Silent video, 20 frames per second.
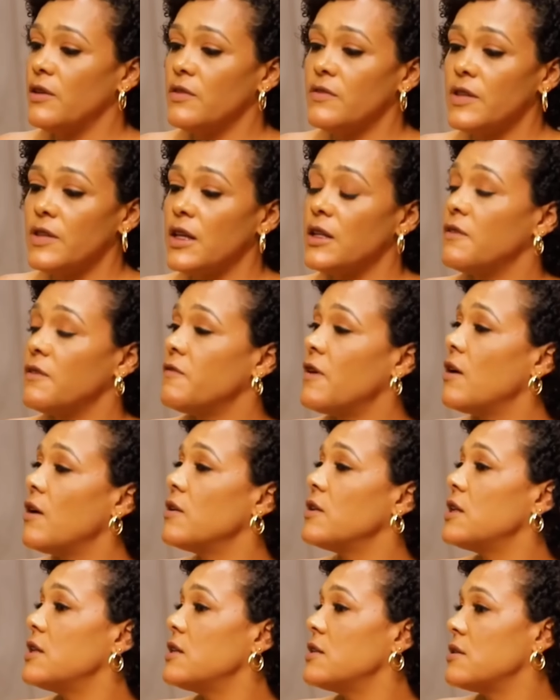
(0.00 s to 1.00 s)
They said they
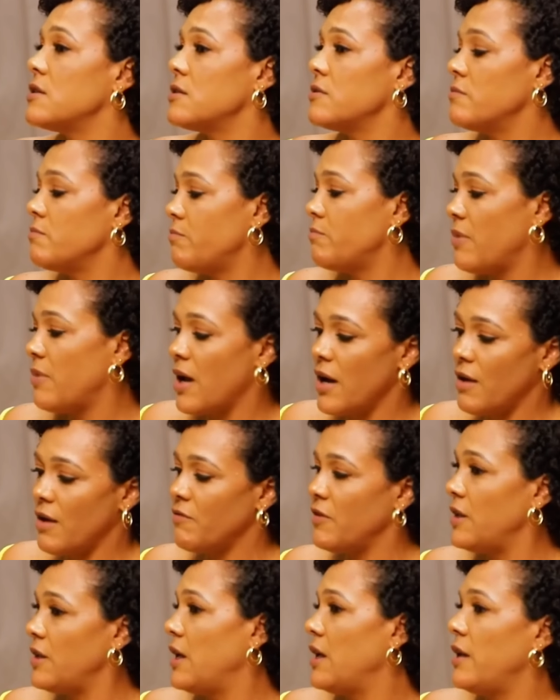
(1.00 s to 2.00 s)
found his
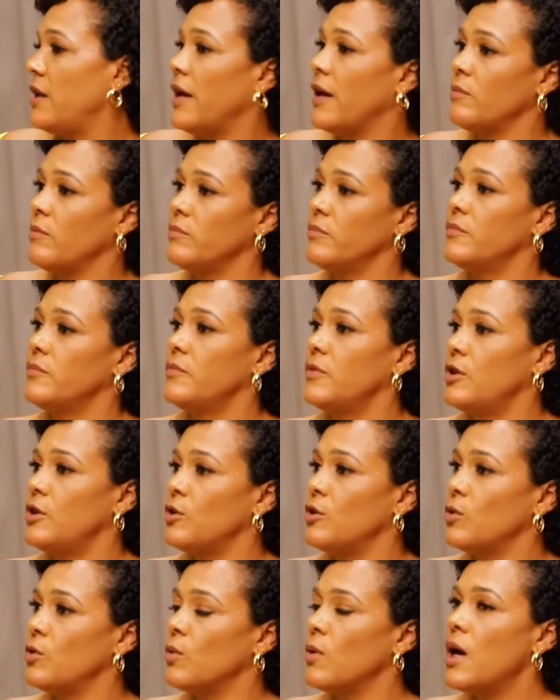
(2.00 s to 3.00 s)
paraphernalia,
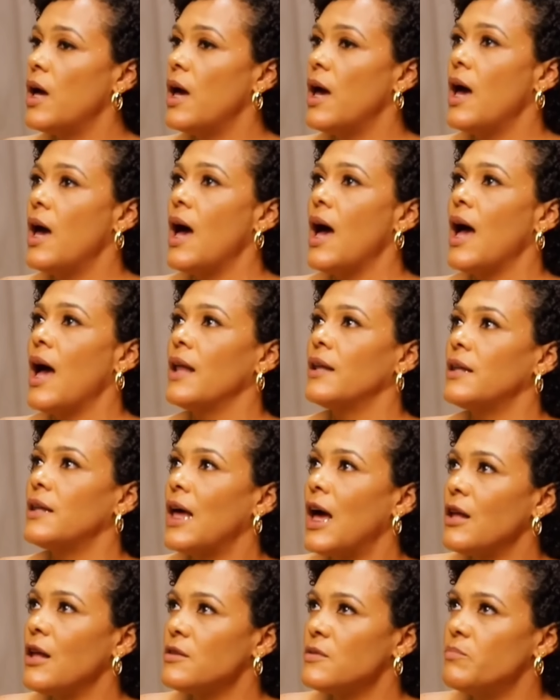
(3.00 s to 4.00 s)
you know. And
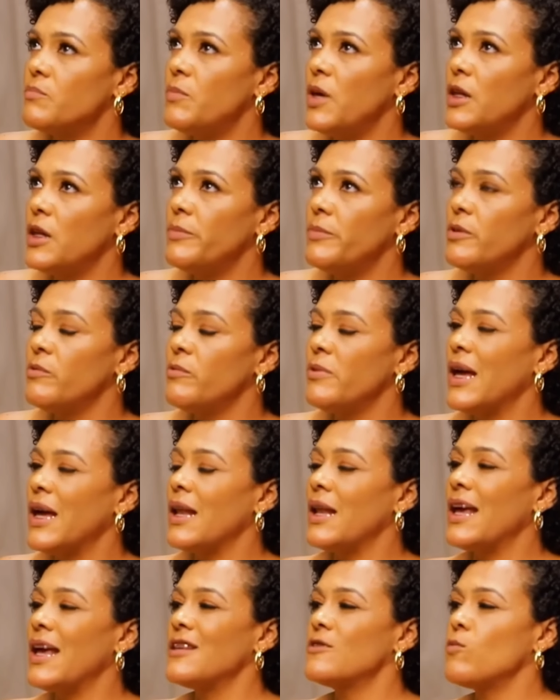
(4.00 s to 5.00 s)
that made me
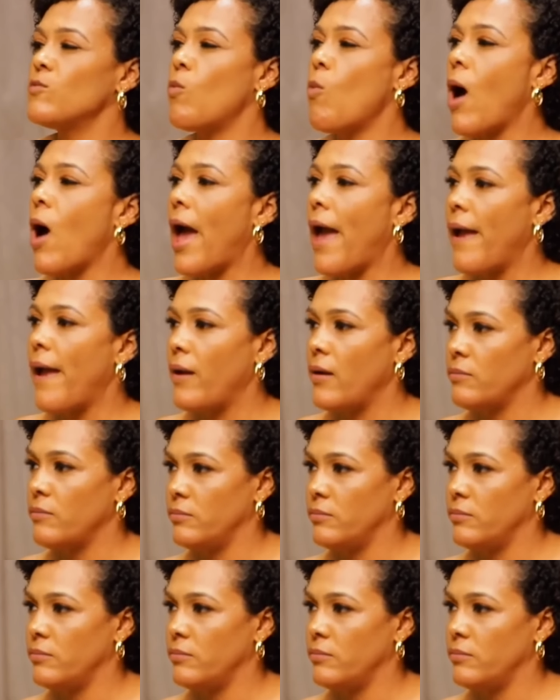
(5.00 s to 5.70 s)
realize why.